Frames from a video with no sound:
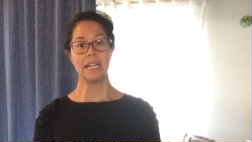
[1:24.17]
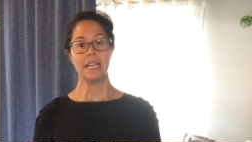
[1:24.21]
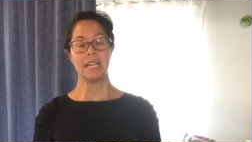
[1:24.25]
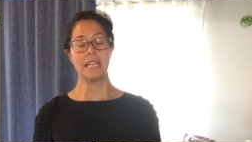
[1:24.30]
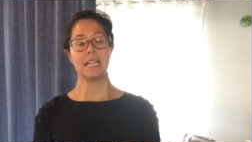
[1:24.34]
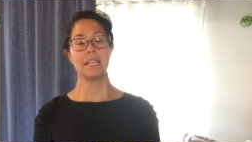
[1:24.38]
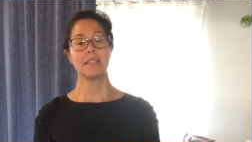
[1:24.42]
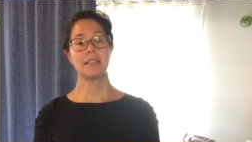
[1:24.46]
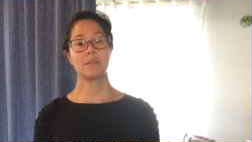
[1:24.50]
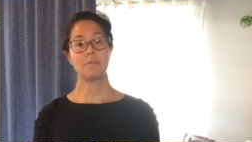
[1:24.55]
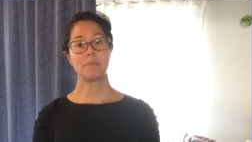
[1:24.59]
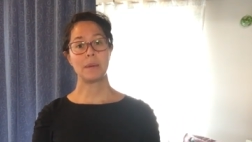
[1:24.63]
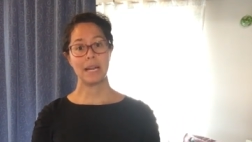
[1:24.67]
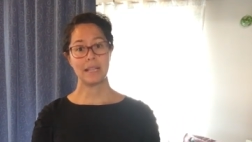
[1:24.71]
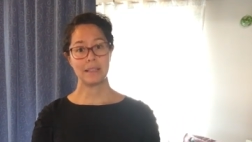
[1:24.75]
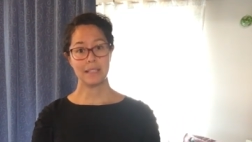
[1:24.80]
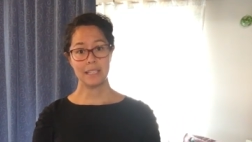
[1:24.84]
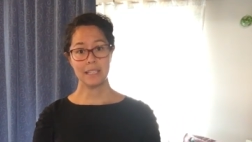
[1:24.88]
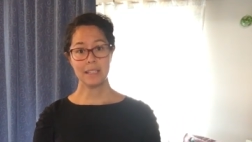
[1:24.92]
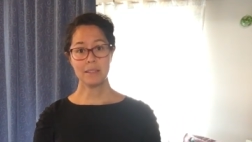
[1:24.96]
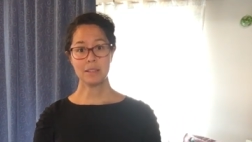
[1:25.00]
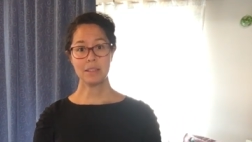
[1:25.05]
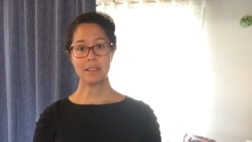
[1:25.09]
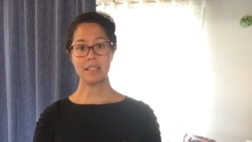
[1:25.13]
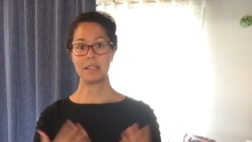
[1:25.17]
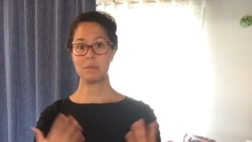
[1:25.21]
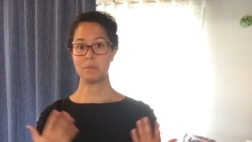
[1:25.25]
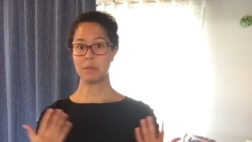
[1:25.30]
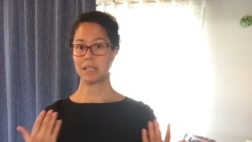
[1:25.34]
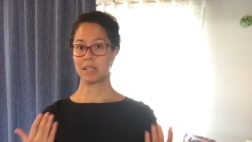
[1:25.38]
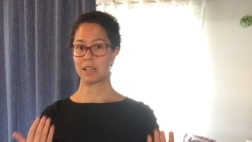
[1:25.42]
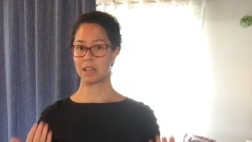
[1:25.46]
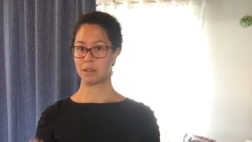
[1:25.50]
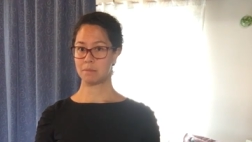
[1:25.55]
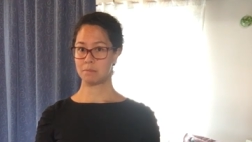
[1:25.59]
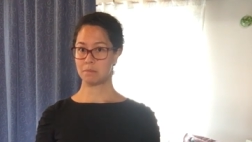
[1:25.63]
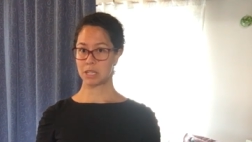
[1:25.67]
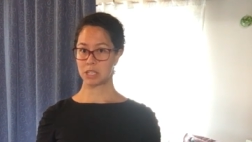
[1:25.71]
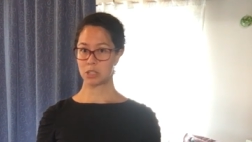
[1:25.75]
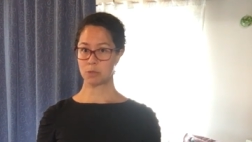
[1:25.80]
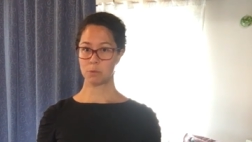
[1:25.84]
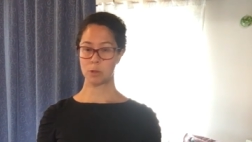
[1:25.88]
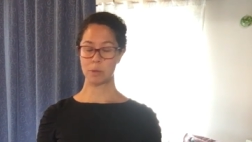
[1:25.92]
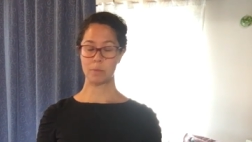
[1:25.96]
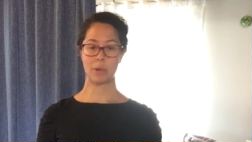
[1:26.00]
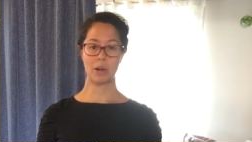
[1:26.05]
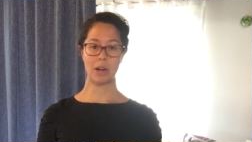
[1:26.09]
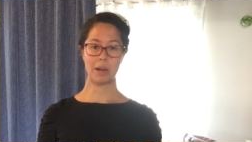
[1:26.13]
In the belly, they become much
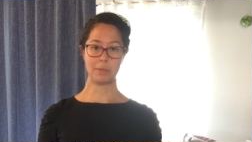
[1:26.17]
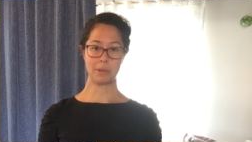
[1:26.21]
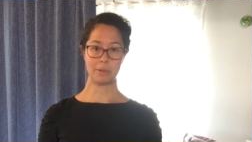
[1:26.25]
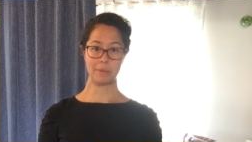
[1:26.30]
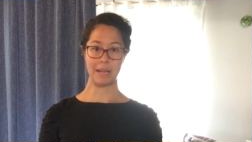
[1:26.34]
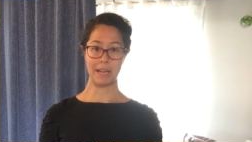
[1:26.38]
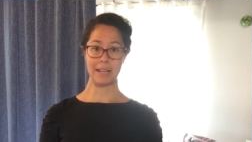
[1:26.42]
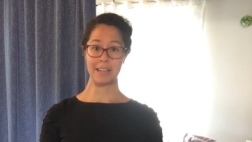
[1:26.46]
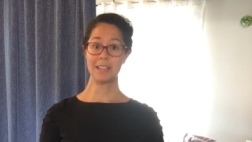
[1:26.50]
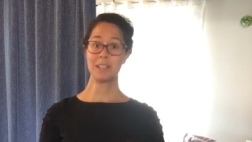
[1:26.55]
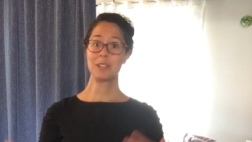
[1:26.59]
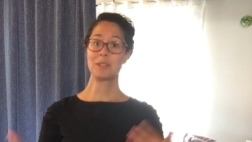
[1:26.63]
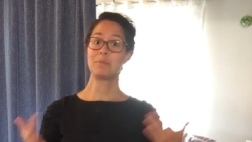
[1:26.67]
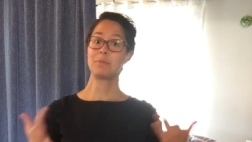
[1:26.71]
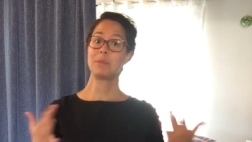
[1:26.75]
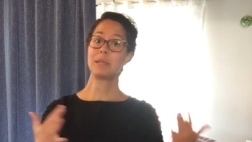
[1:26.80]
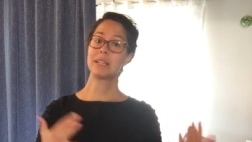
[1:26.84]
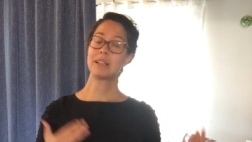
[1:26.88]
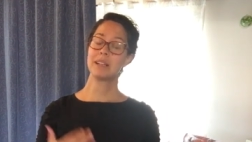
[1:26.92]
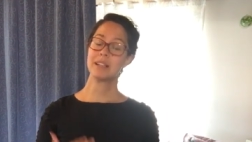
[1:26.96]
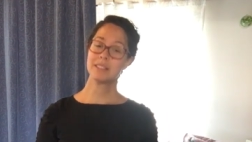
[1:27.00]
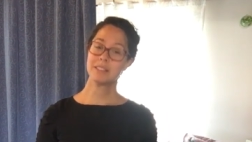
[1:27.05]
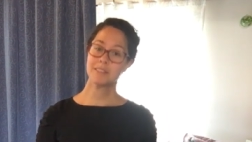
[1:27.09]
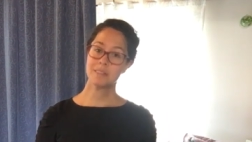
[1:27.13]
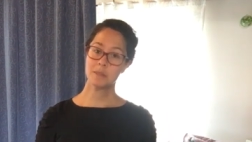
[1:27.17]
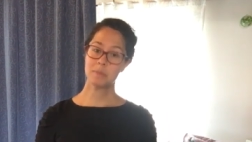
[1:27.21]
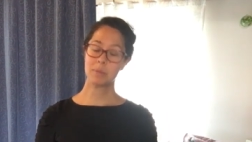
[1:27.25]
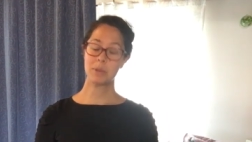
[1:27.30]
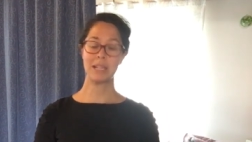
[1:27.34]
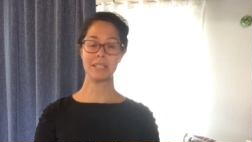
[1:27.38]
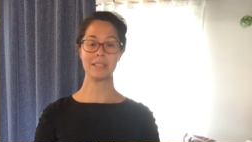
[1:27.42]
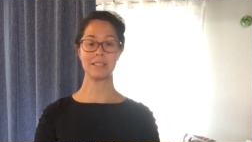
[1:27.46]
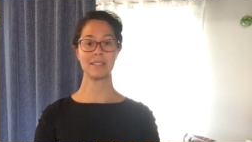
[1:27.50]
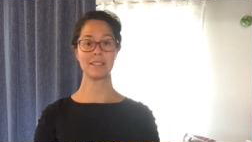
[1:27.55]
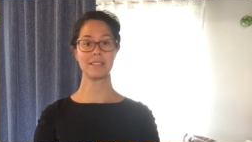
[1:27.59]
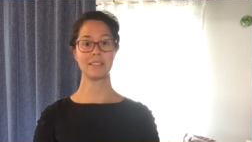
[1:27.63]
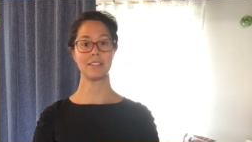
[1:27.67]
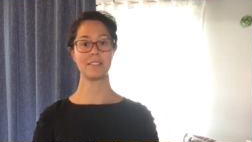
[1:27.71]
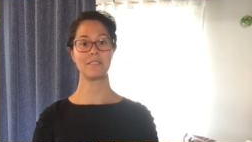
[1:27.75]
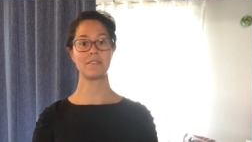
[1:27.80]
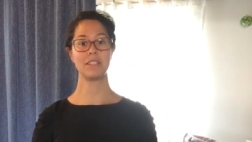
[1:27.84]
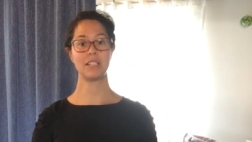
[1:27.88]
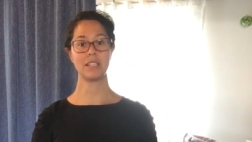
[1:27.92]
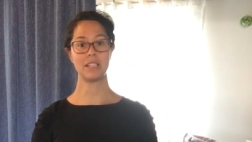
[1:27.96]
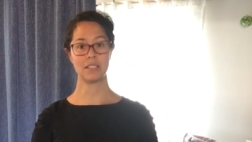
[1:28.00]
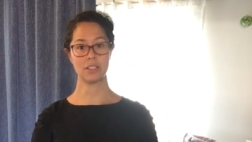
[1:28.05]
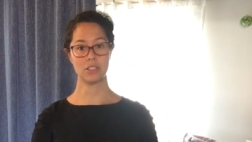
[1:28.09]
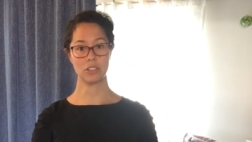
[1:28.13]
more problematic because of the presence of
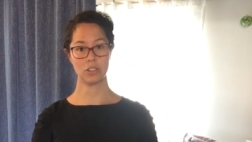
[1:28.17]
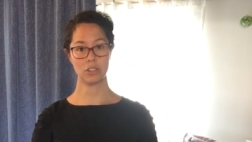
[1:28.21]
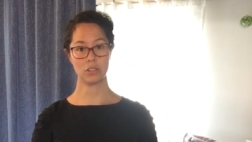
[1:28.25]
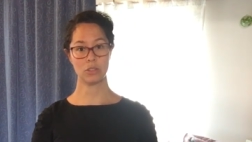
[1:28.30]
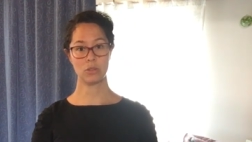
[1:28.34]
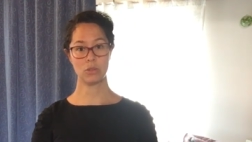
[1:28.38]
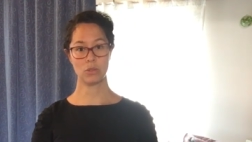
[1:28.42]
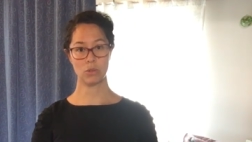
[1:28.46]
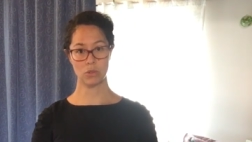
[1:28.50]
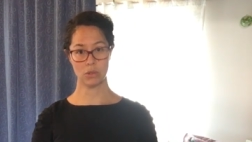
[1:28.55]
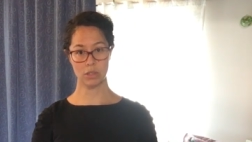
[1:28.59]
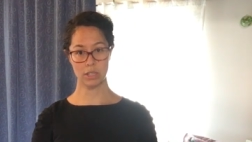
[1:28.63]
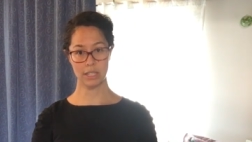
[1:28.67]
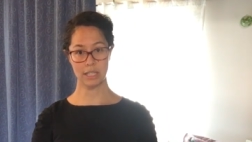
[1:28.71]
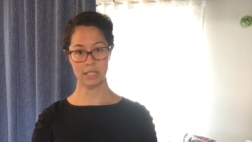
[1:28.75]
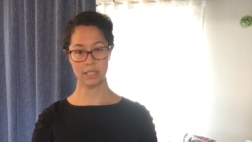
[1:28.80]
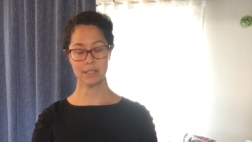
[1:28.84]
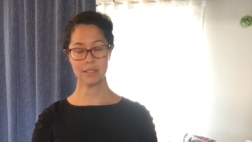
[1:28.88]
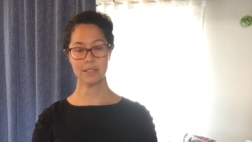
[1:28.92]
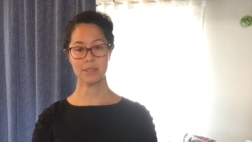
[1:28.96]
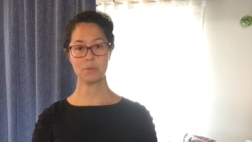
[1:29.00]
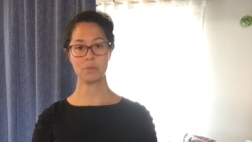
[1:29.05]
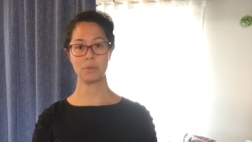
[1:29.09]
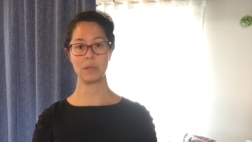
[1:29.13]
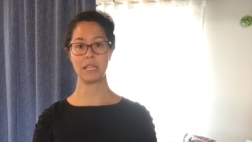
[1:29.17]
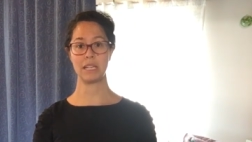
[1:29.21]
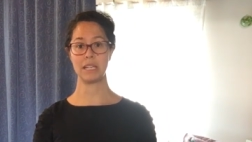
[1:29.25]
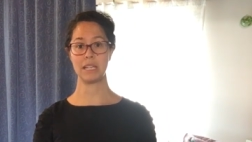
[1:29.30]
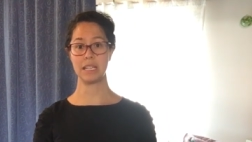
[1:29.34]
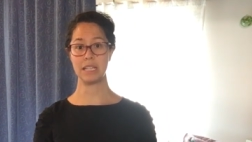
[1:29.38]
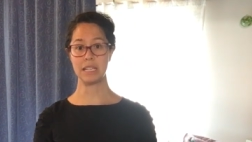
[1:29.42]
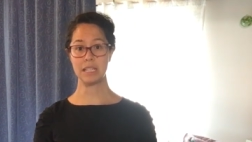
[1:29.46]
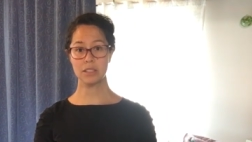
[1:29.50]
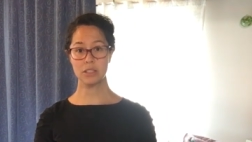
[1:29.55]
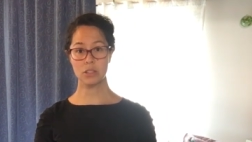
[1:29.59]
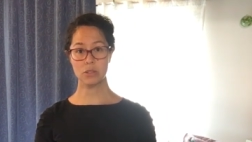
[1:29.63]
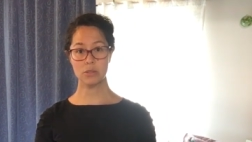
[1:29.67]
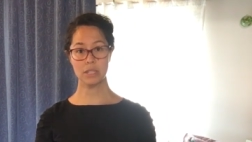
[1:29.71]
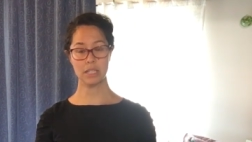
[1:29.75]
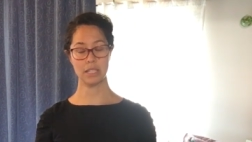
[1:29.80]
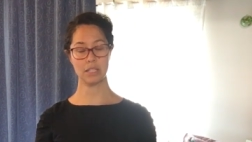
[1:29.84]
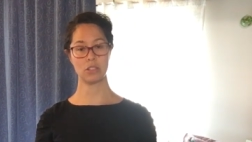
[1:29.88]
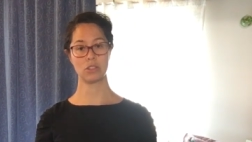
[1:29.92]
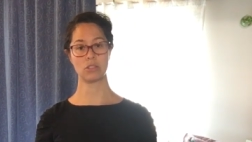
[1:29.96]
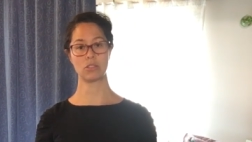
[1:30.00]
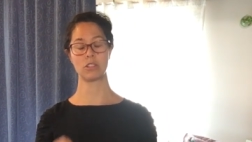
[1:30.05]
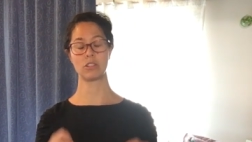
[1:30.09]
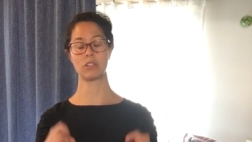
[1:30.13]
the internal organs. We need those
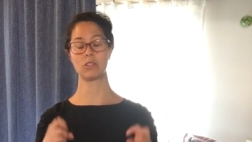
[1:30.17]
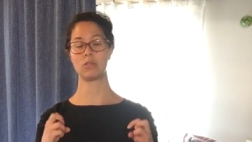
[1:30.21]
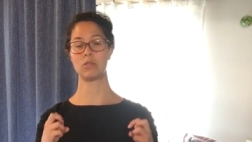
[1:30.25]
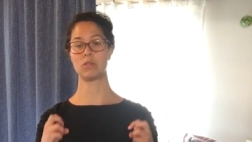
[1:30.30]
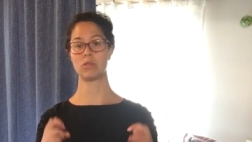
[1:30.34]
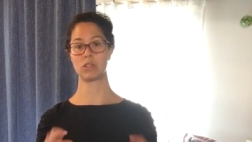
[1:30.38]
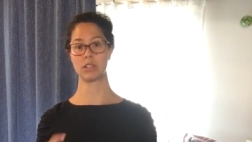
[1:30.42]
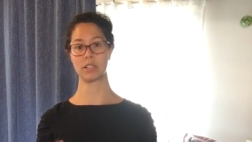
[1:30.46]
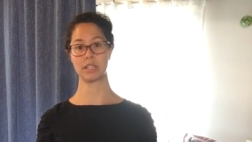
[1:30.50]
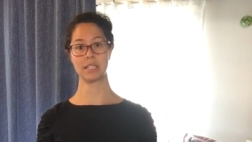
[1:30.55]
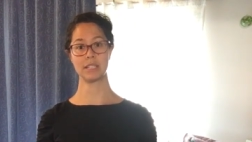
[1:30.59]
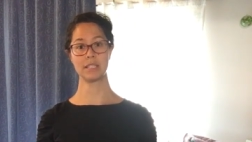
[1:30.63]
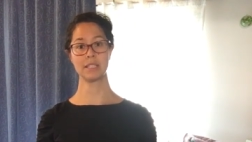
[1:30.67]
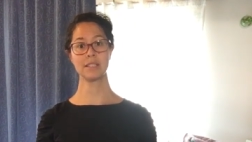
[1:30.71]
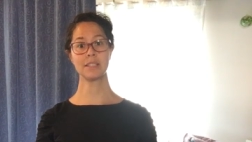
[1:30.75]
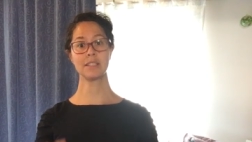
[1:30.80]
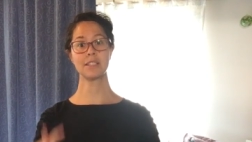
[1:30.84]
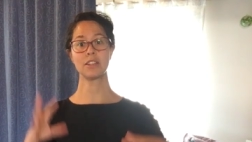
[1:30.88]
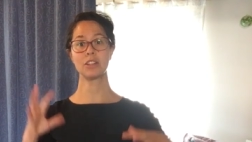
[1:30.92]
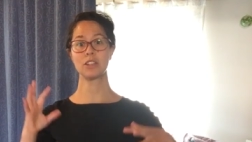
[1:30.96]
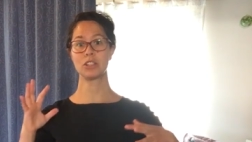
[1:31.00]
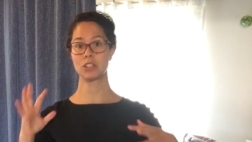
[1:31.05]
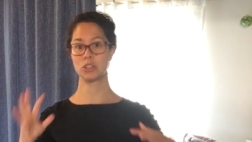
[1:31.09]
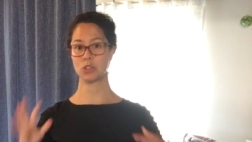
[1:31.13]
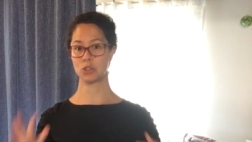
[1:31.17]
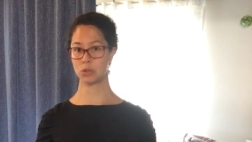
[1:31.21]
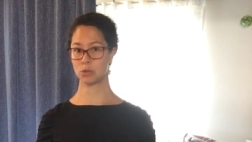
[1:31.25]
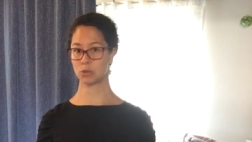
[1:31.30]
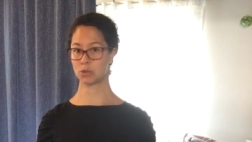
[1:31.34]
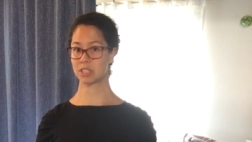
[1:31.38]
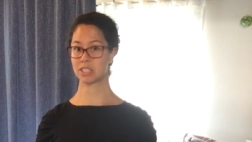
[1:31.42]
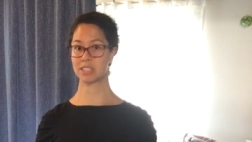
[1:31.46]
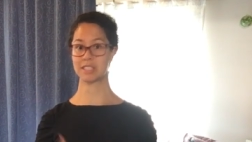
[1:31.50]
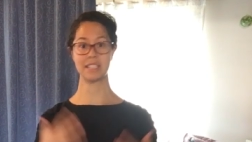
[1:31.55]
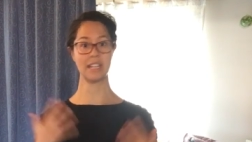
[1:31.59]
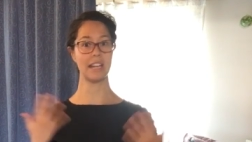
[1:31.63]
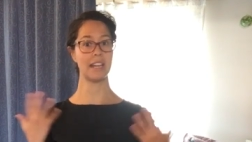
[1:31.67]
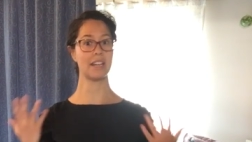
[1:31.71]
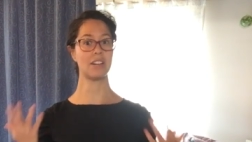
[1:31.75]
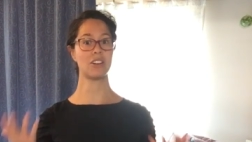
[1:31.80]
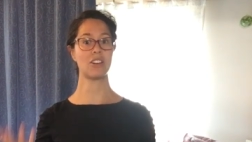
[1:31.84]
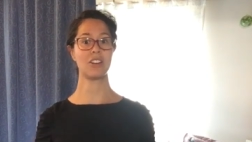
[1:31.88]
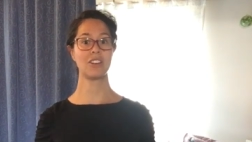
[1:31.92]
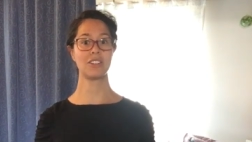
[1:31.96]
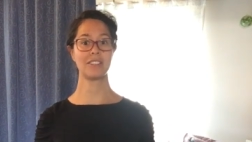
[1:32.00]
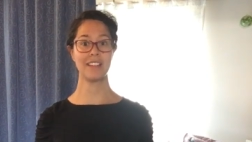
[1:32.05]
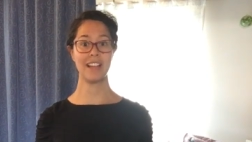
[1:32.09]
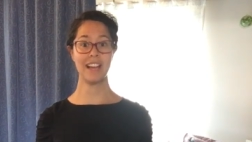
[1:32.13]
internal organs to sustain
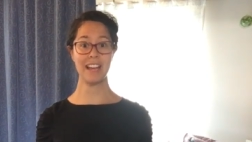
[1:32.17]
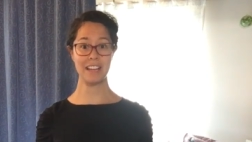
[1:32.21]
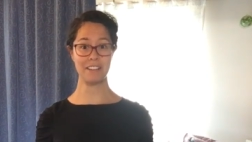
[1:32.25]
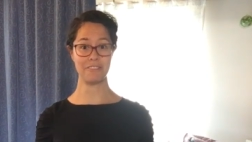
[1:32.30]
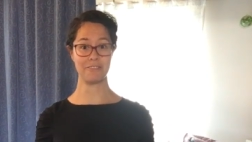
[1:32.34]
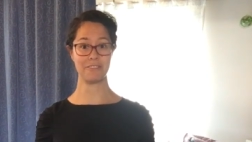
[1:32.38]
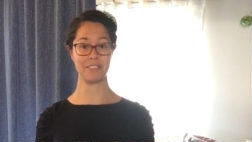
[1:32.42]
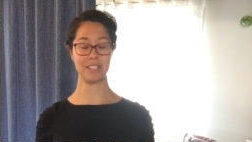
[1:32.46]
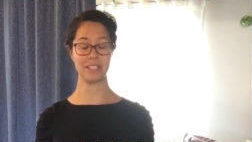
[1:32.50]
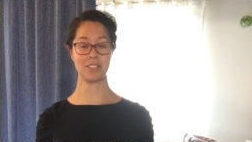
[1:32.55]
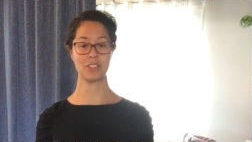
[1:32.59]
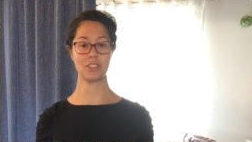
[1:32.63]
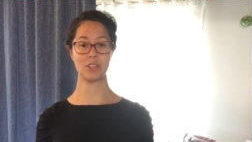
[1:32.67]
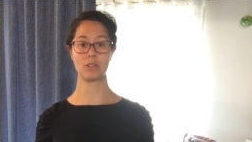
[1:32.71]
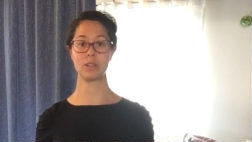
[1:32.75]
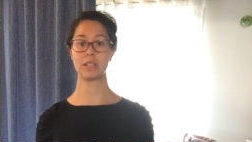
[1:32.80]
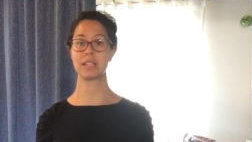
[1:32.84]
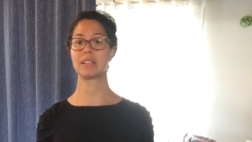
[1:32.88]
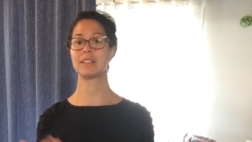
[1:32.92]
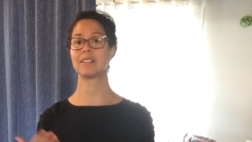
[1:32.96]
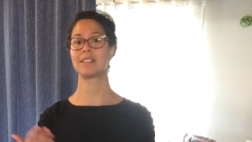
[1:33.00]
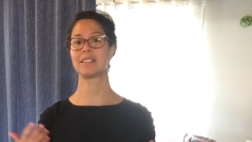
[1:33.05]
our life, and so it